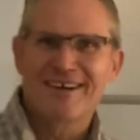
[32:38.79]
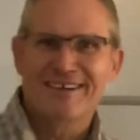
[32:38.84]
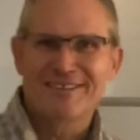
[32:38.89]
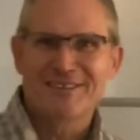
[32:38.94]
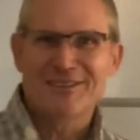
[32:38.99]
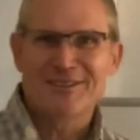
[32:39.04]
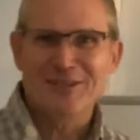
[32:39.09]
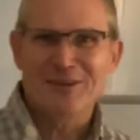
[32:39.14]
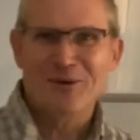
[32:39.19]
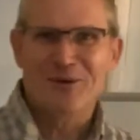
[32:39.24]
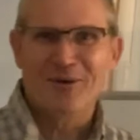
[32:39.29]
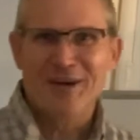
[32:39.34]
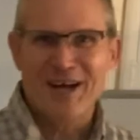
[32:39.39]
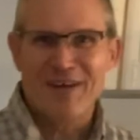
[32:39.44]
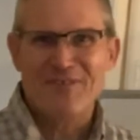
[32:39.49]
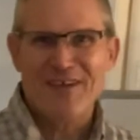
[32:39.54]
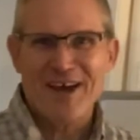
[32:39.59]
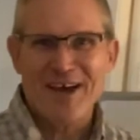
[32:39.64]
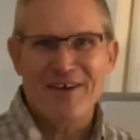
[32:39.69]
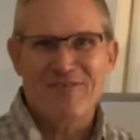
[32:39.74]
So
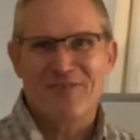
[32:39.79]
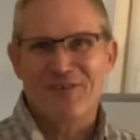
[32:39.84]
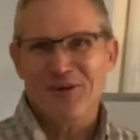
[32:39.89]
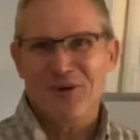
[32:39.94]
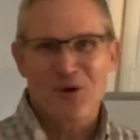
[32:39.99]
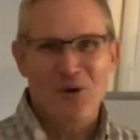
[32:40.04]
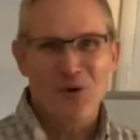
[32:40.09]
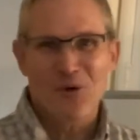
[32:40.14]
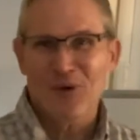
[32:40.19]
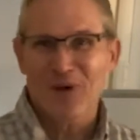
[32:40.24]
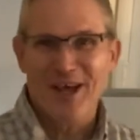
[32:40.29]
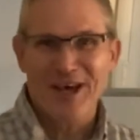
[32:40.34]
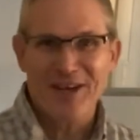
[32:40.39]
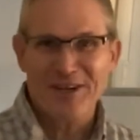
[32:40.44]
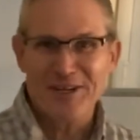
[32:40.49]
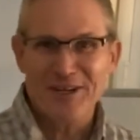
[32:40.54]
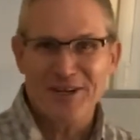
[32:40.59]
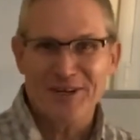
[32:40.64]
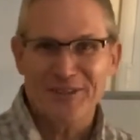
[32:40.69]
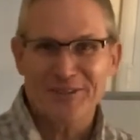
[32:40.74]
I've had it for a whole lot
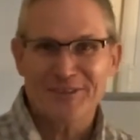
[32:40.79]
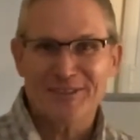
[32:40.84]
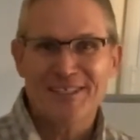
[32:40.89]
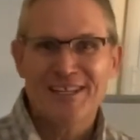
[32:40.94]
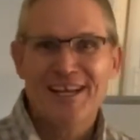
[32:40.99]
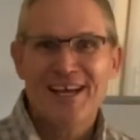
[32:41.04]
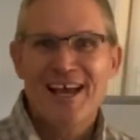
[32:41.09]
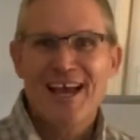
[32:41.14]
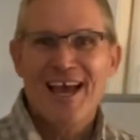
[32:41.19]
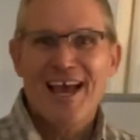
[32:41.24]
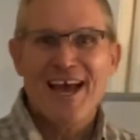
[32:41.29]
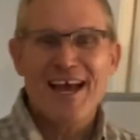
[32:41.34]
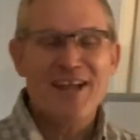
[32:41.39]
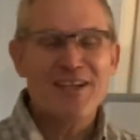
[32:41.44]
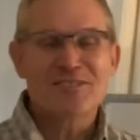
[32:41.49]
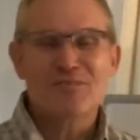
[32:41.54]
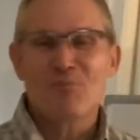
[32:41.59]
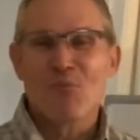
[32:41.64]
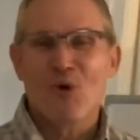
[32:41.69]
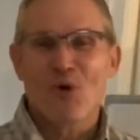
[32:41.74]
of years, and
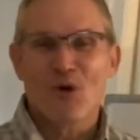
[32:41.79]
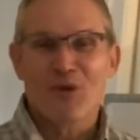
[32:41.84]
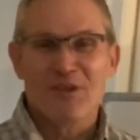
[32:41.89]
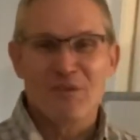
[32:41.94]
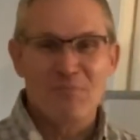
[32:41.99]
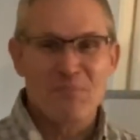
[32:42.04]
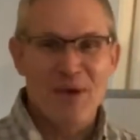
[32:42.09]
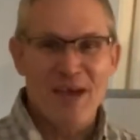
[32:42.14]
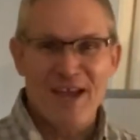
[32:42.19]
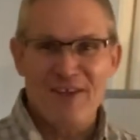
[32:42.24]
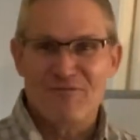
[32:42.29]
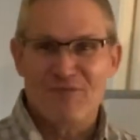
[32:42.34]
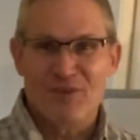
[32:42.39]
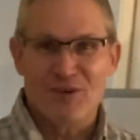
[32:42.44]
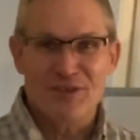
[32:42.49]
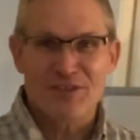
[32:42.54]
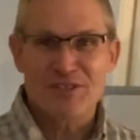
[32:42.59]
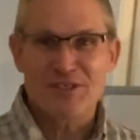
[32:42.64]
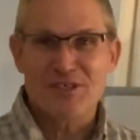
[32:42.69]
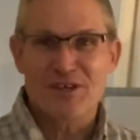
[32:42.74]
it's more than paid
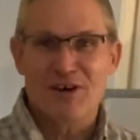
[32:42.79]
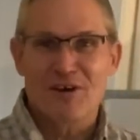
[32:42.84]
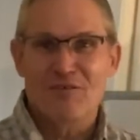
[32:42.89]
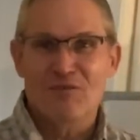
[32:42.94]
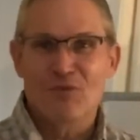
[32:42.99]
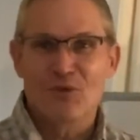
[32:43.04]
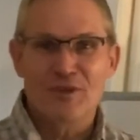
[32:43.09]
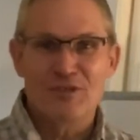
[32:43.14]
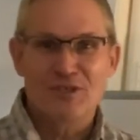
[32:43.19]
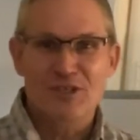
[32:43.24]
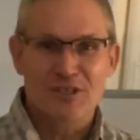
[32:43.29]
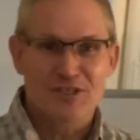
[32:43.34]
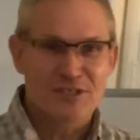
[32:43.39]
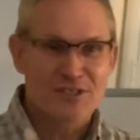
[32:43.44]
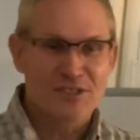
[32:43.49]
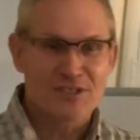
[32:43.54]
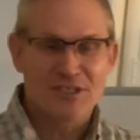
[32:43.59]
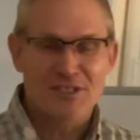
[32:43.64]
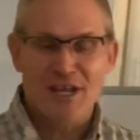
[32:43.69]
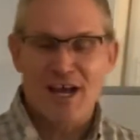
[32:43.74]
for itself with
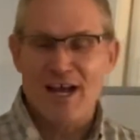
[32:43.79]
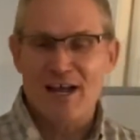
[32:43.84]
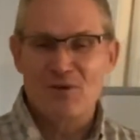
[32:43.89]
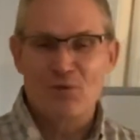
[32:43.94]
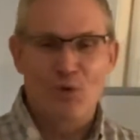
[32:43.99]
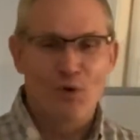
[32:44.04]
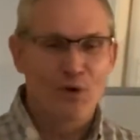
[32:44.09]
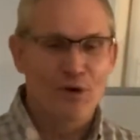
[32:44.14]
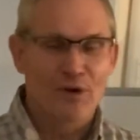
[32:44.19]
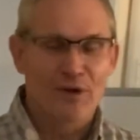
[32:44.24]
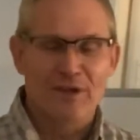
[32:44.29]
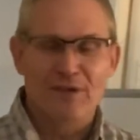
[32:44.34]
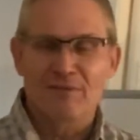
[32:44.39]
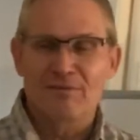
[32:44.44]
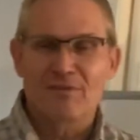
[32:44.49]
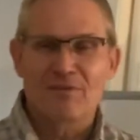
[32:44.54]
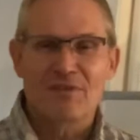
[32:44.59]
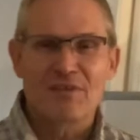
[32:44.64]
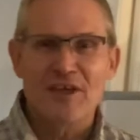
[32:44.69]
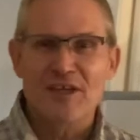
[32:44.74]
just side work
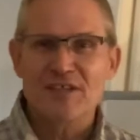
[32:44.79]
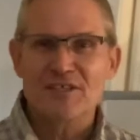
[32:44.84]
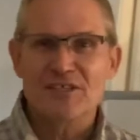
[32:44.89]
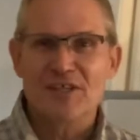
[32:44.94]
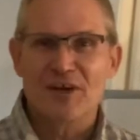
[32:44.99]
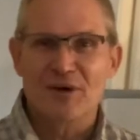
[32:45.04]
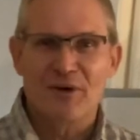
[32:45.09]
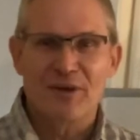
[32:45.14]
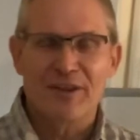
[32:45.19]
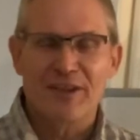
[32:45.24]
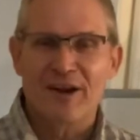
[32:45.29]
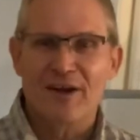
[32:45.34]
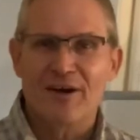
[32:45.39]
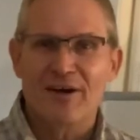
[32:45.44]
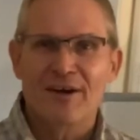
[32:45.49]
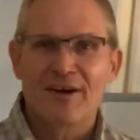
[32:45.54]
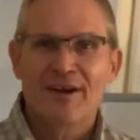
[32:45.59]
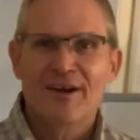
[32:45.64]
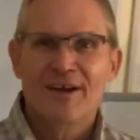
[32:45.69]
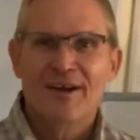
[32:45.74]
and things here and
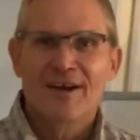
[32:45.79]
there.